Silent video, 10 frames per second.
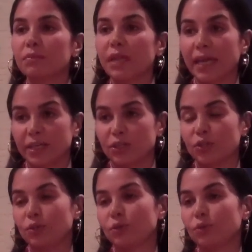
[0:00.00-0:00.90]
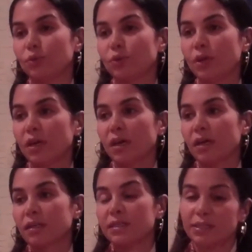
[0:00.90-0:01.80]
like to
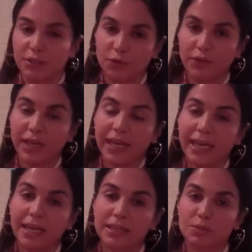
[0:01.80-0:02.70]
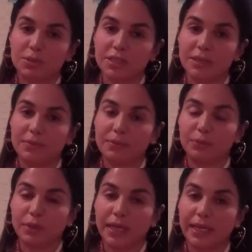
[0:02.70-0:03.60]
disagree, especially
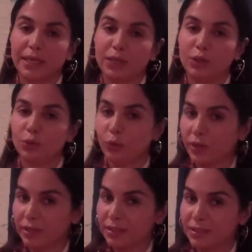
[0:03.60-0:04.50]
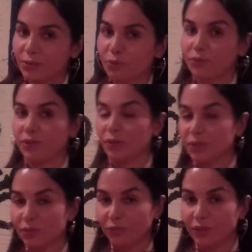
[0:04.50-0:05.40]
people like lawyers or
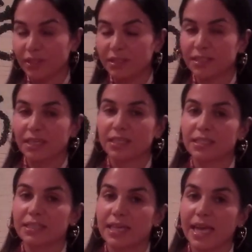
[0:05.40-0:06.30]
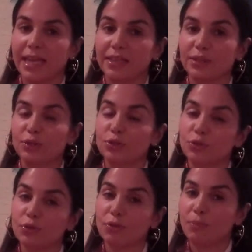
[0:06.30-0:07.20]
philosophers, and say that
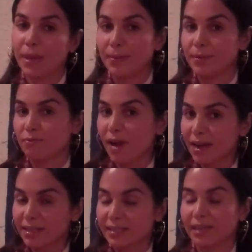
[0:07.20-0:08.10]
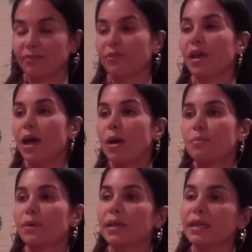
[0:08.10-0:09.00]
truth may be relative,
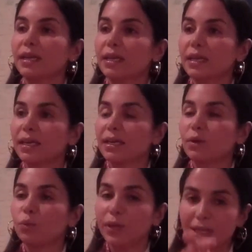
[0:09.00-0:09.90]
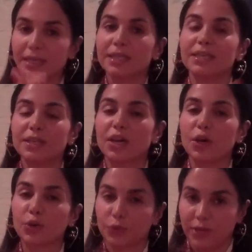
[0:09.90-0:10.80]
but we can
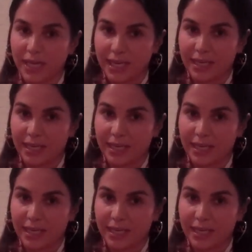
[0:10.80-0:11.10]
agree